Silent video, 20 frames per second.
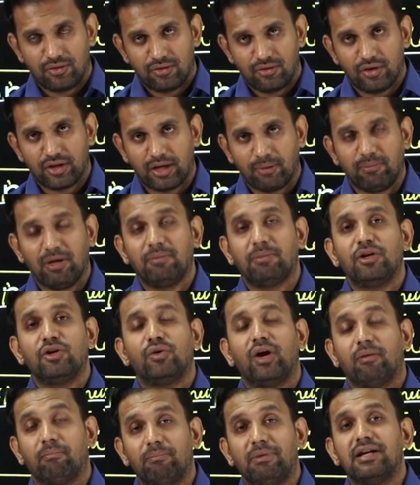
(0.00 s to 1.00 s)
Okay, maybe you
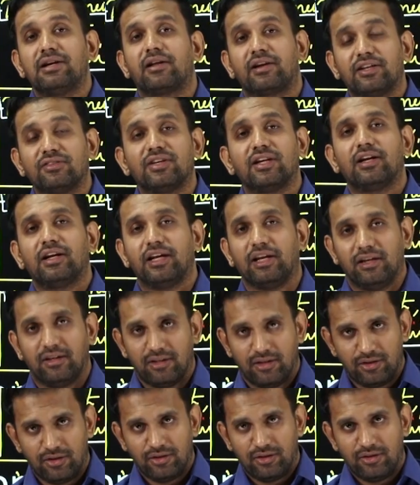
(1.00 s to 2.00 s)
have built recently,
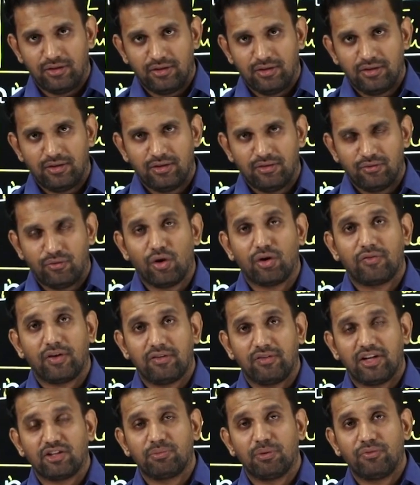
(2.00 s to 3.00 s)

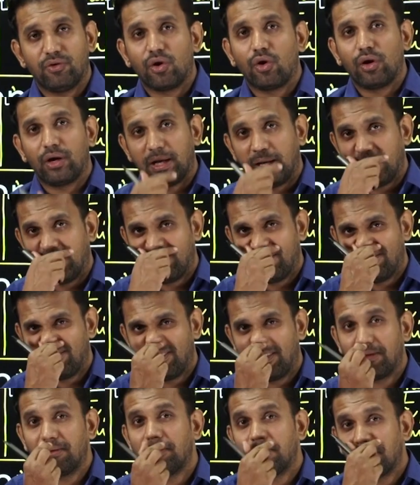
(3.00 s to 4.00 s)
4-5 years before only.
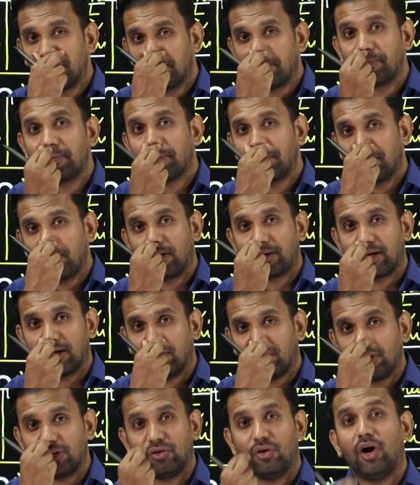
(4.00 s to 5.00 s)
Okay,
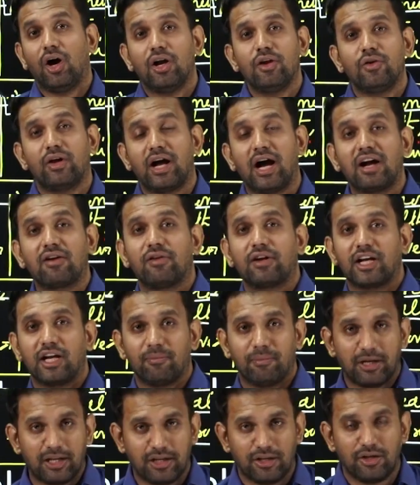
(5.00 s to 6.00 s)
with all your hard work
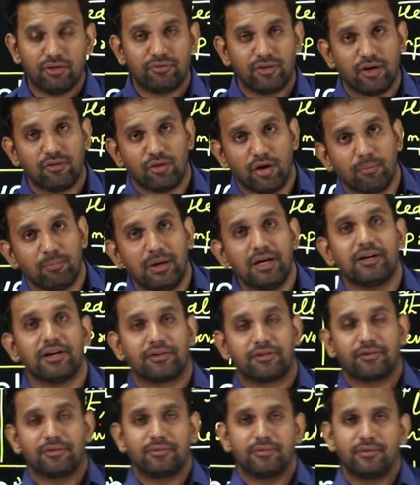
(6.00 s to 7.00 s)
and money, if you have built
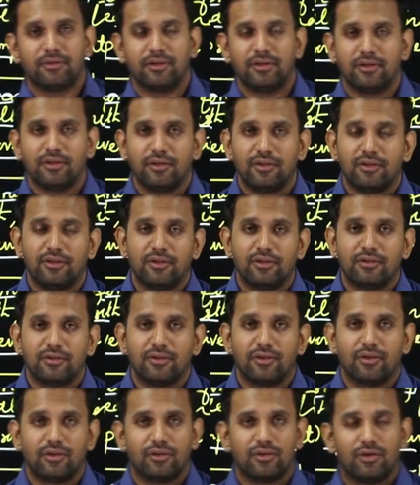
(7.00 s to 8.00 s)
it.
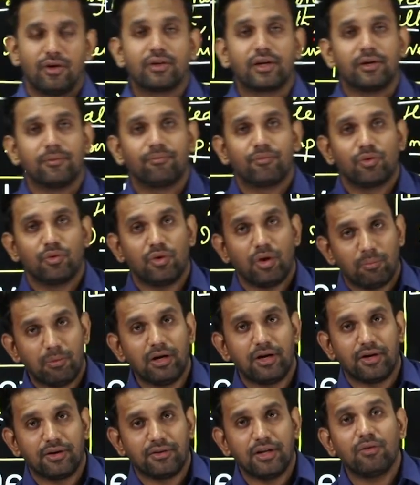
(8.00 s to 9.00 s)
Okay, you have
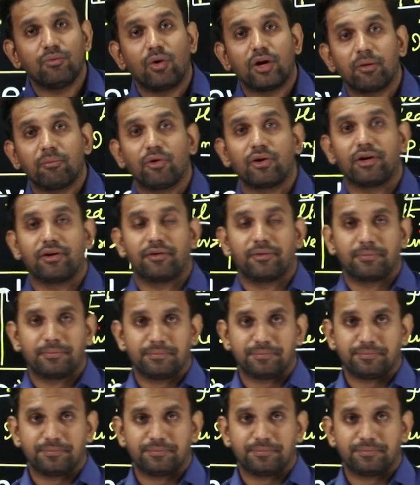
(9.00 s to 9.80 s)
built it, then what about it?